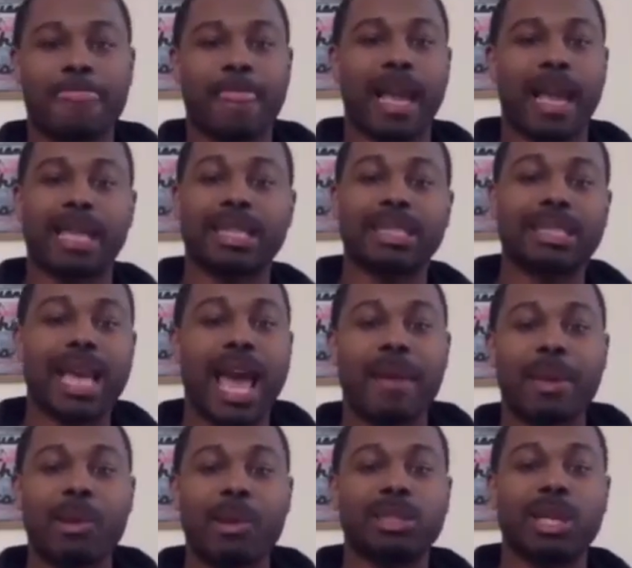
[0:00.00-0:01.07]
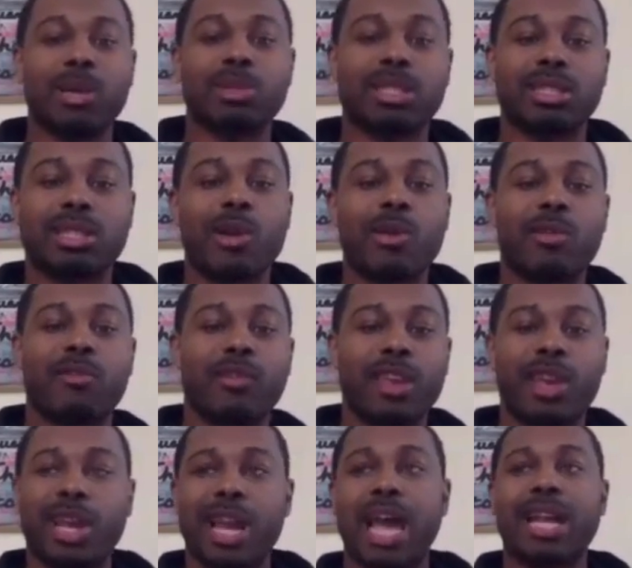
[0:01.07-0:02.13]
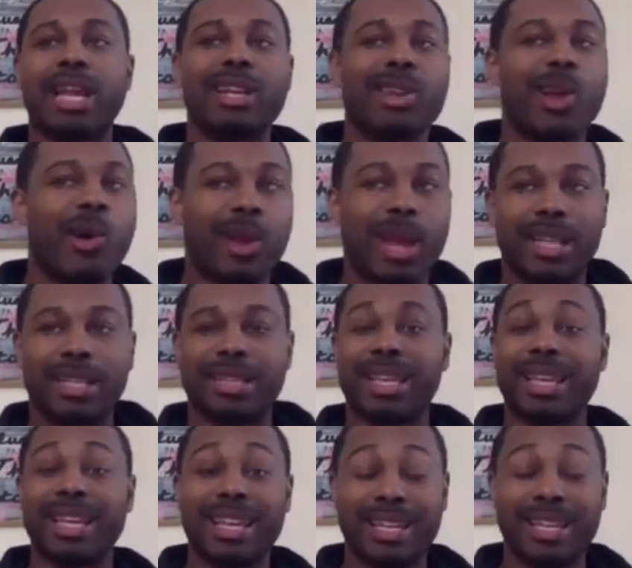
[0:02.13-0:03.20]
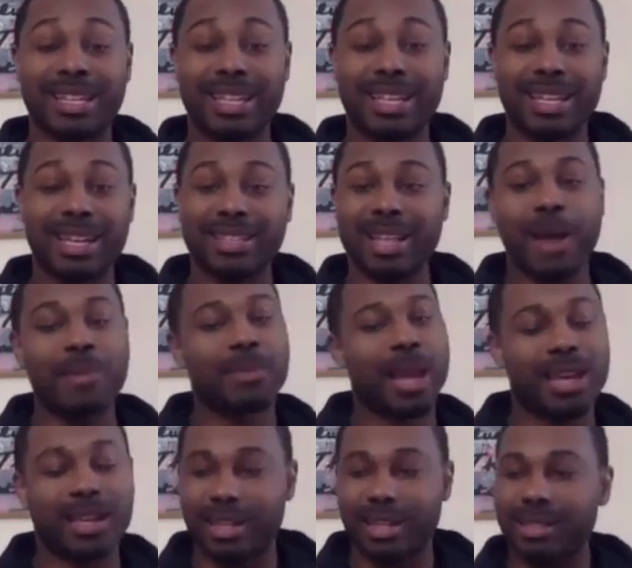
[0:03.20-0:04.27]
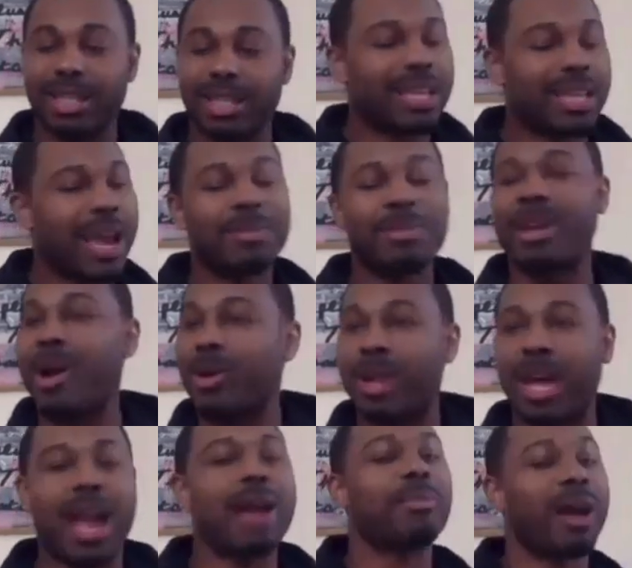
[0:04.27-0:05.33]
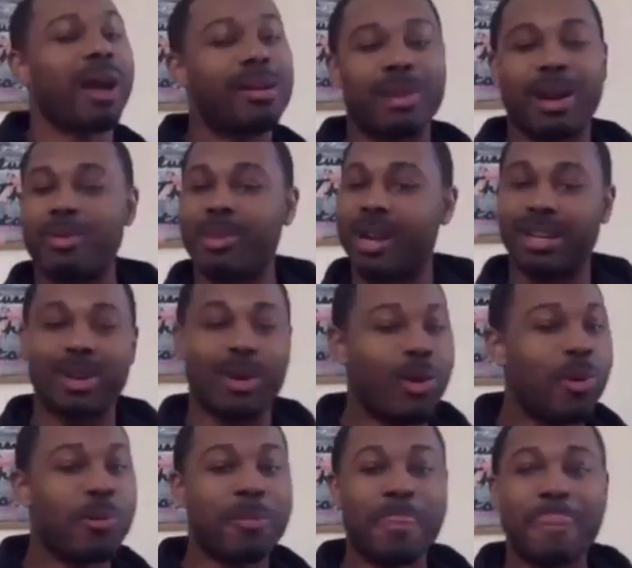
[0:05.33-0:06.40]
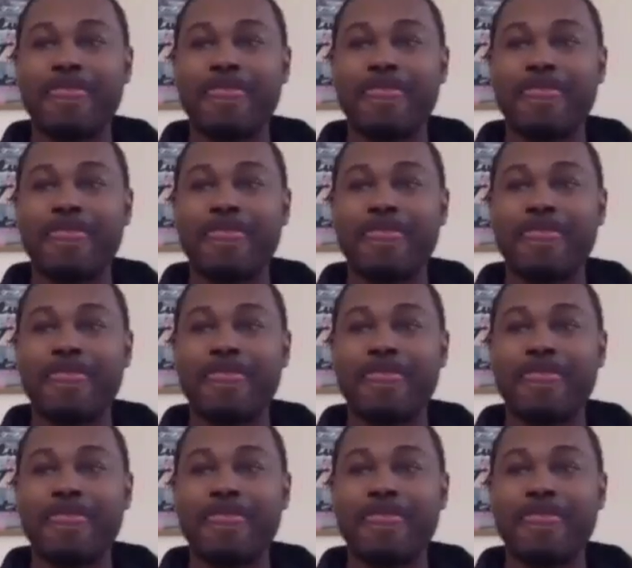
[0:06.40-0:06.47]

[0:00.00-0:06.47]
Like at the time, it was it was a certain fear, and I didn't know that then because I'm mm-hmm. like, it's time to go. Like I'm I'm, I'm ready to hoop.